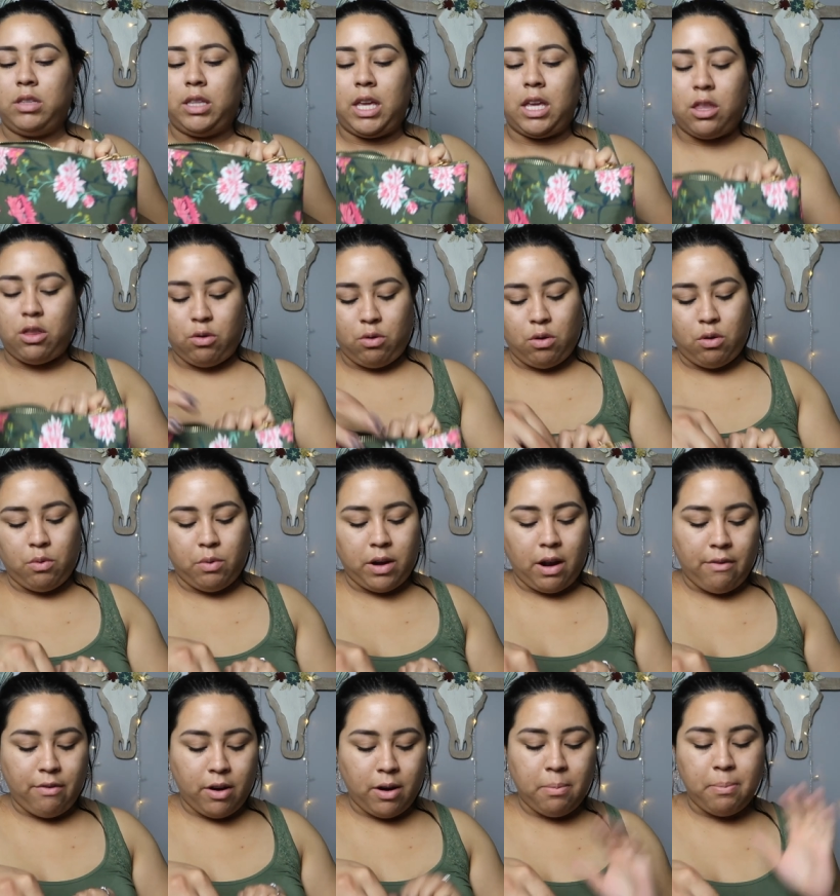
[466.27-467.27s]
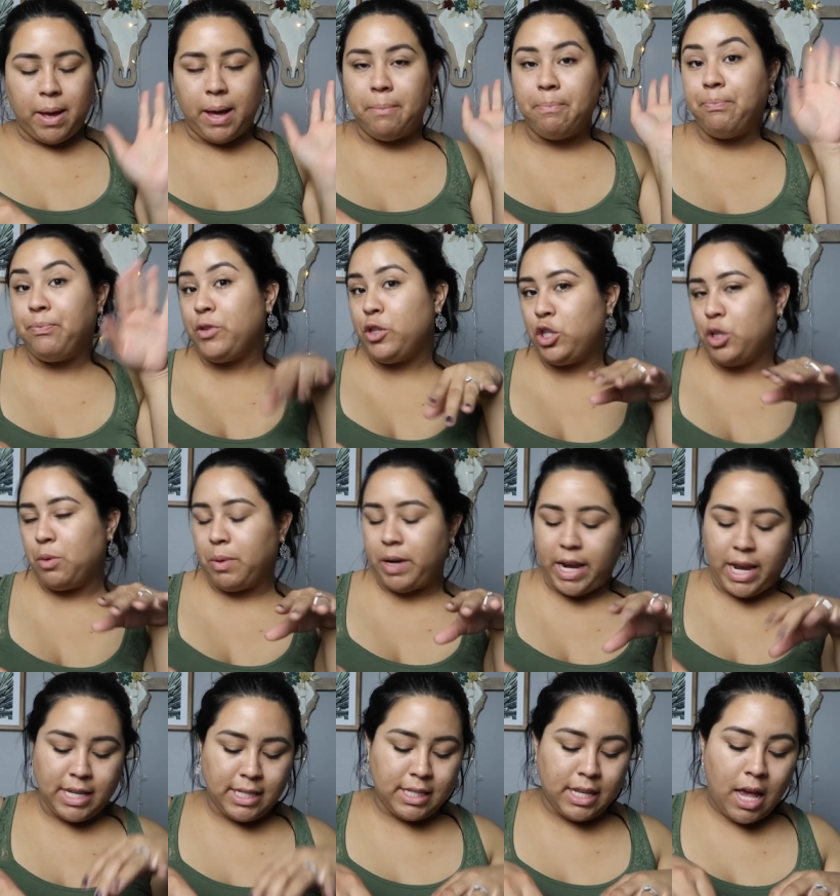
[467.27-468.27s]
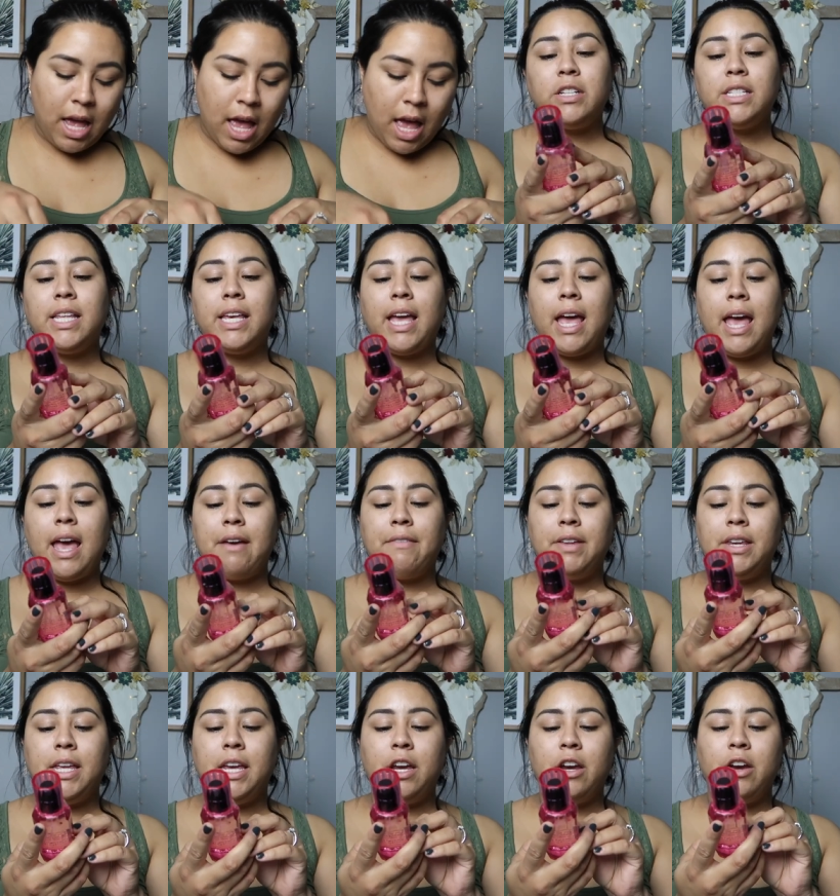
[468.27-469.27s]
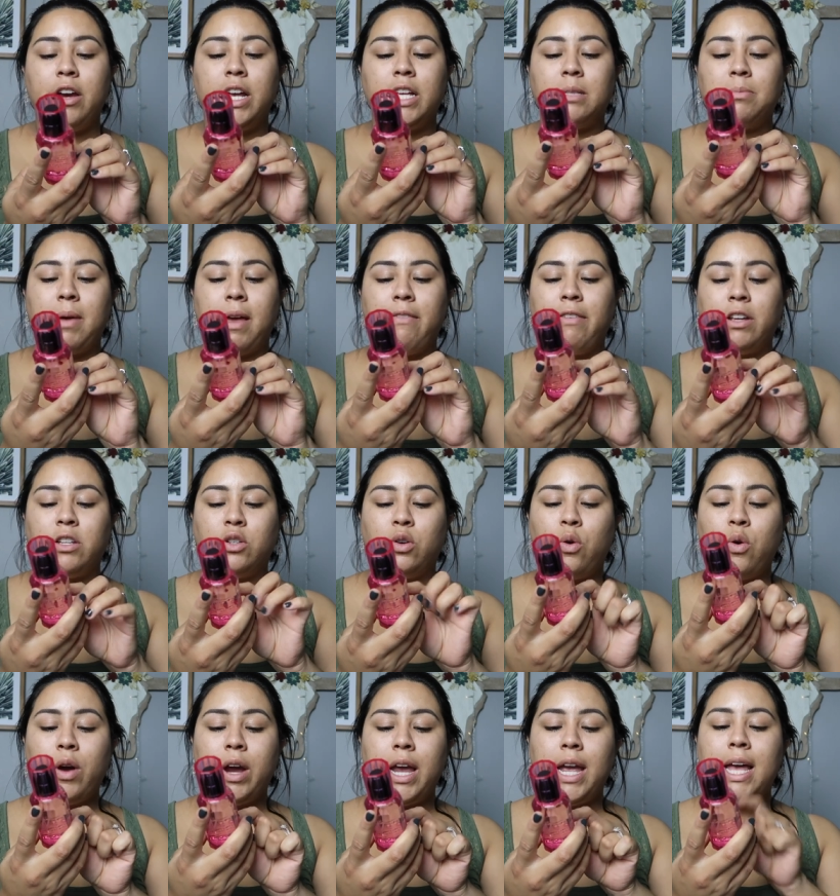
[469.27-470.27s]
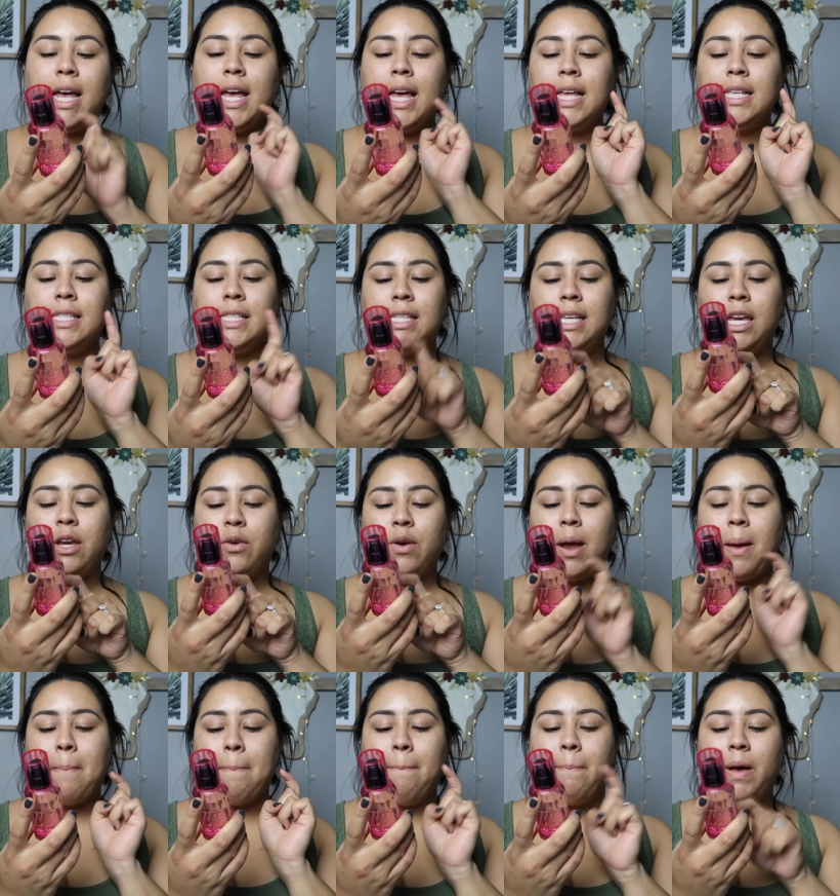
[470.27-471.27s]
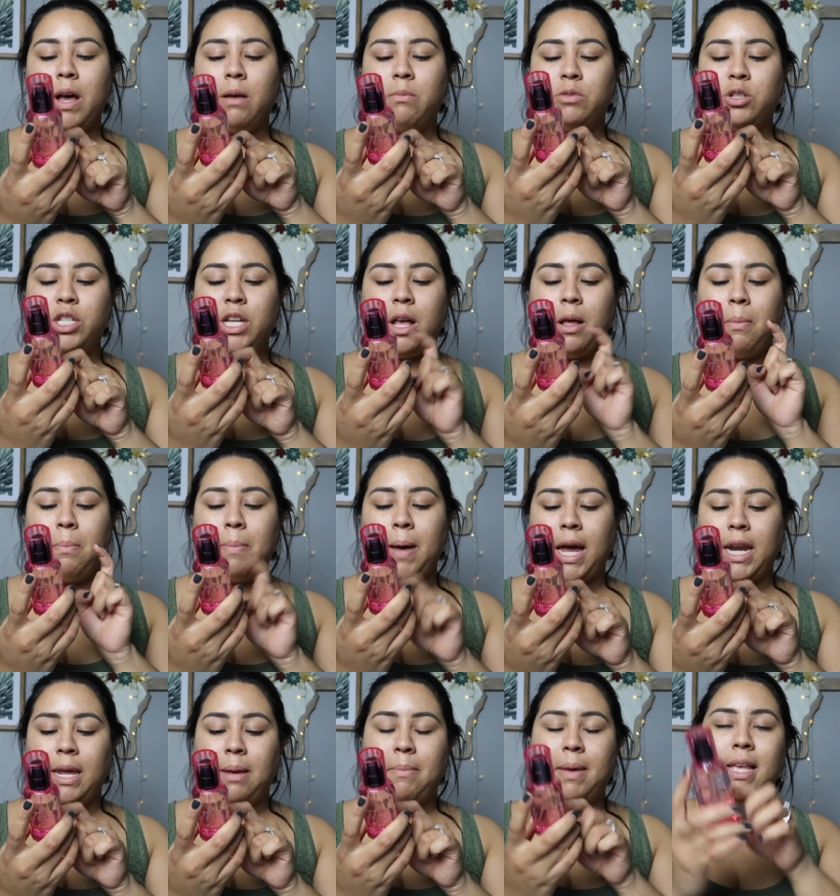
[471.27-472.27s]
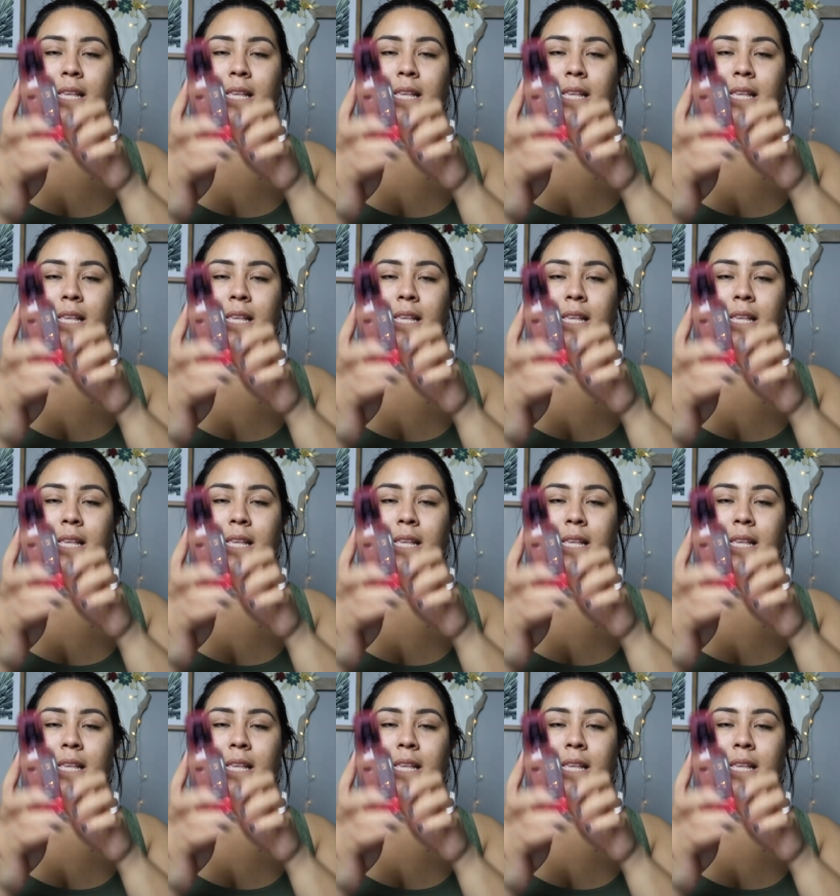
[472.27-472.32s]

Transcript: leak through or whatever, but super nice. First thing I have in here is my Victoria's Secret Bombshell Body